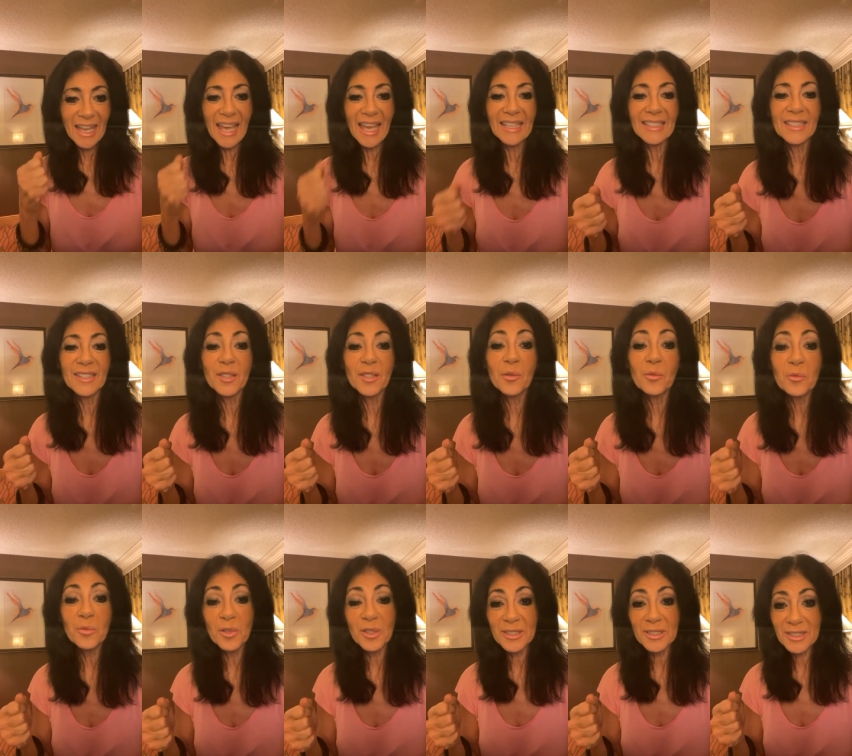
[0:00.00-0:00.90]
And in the
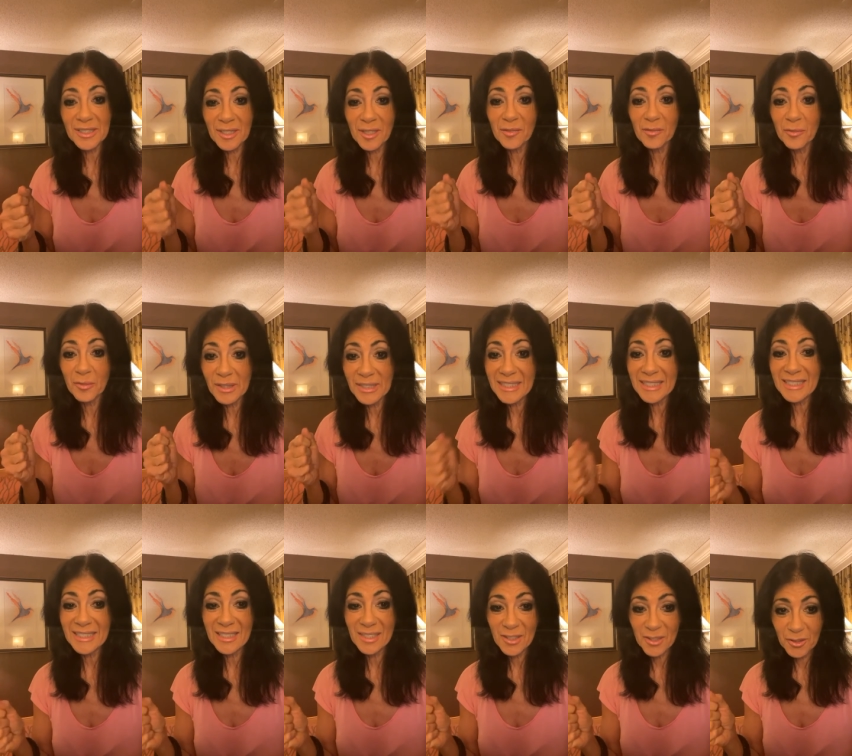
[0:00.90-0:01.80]
words of
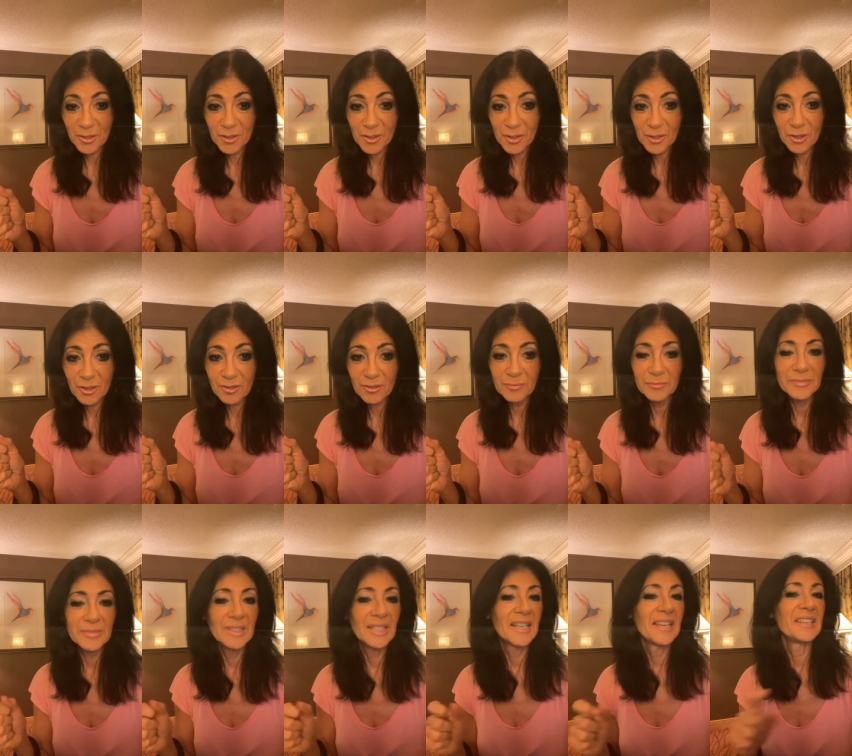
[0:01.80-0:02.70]
Winston Churchill,
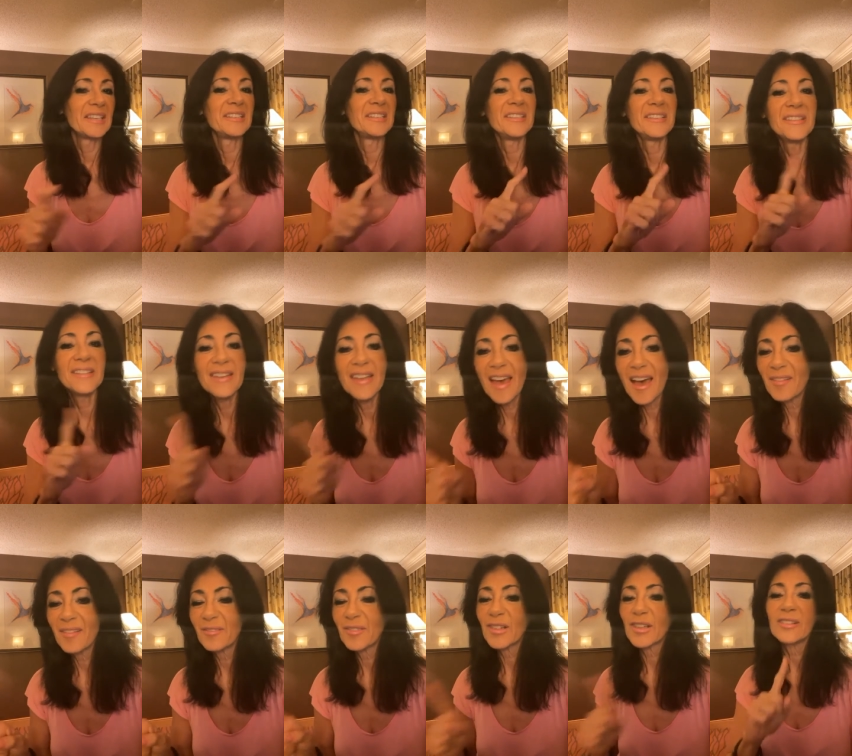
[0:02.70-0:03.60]

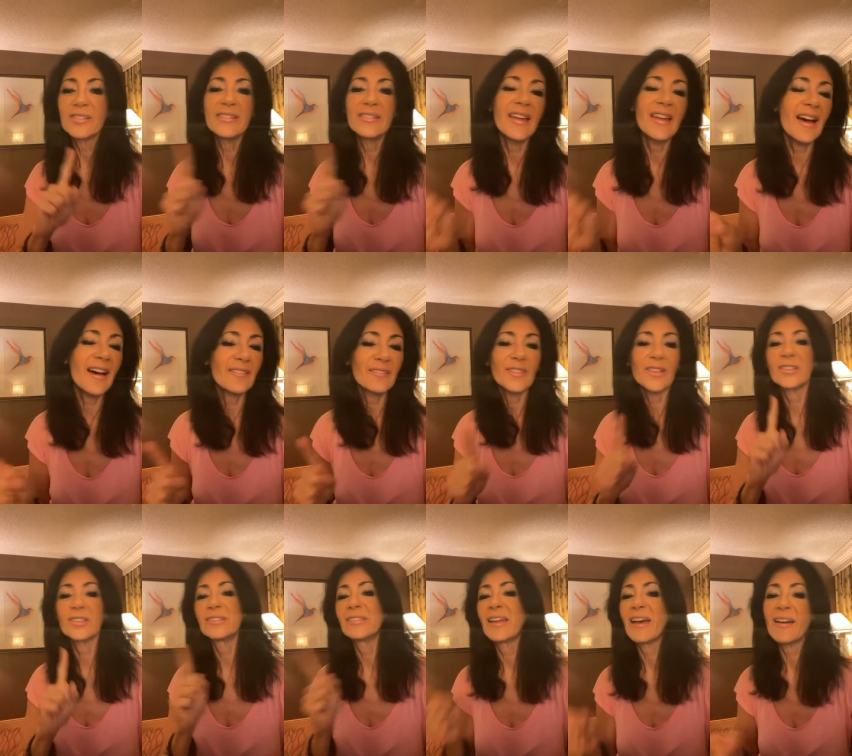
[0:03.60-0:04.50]
never,
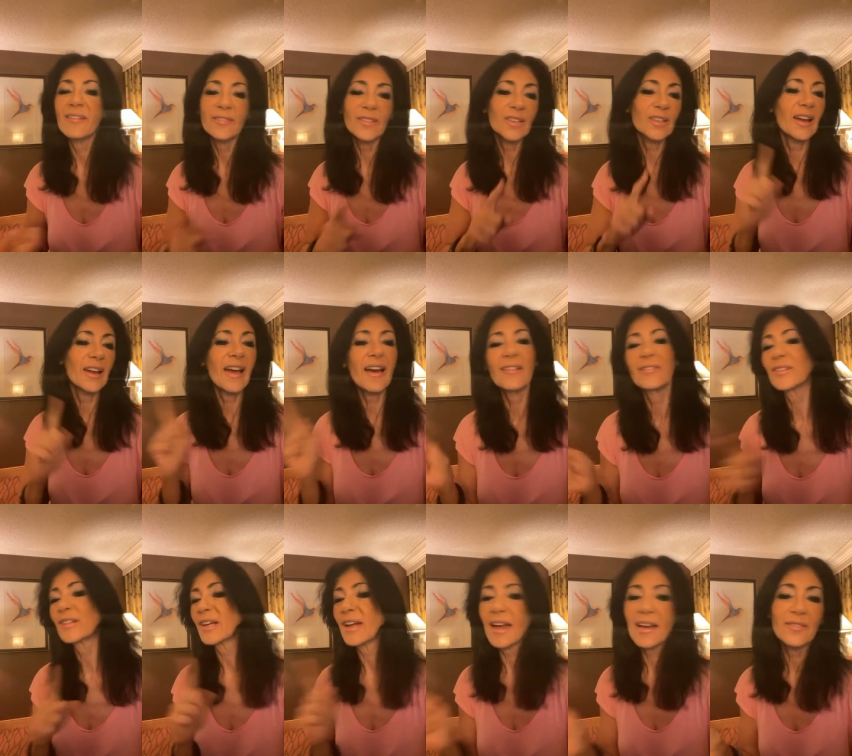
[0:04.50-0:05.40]
never, never,
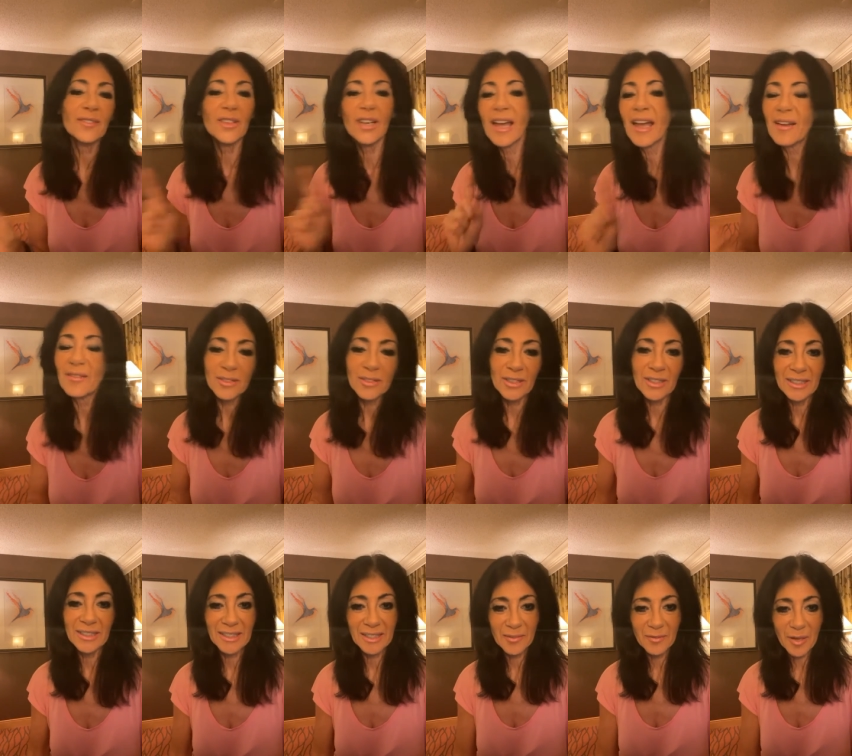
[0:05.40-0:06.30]
ever, ever, ever
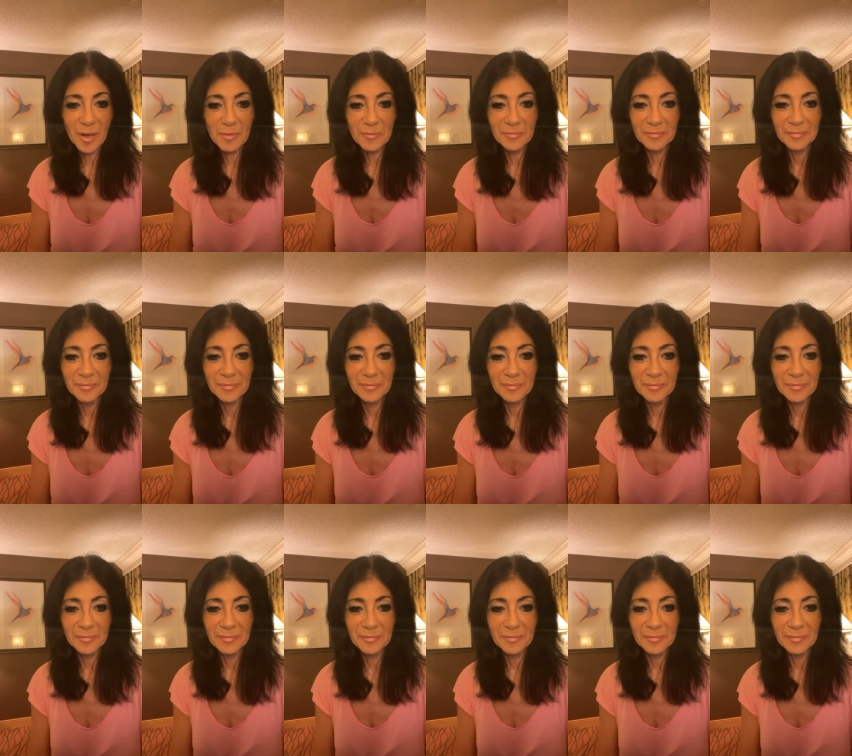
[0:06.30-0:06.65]
give up.